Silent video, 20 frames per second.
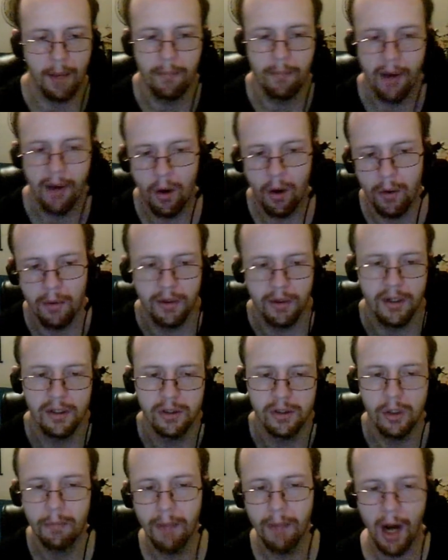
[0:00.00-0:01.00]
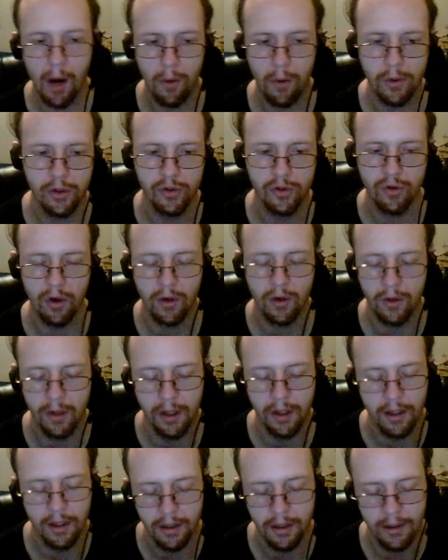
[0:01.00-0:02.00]
power because they're power
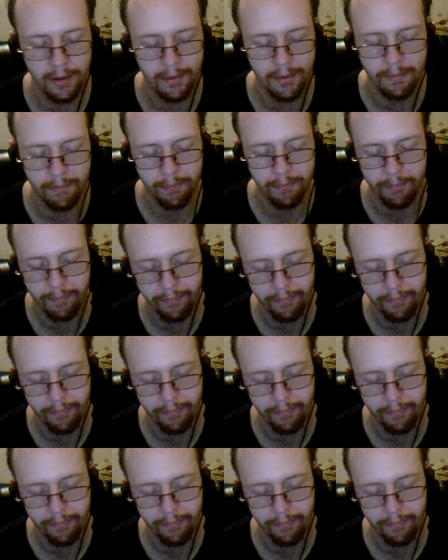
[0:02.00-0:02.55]
struggling, and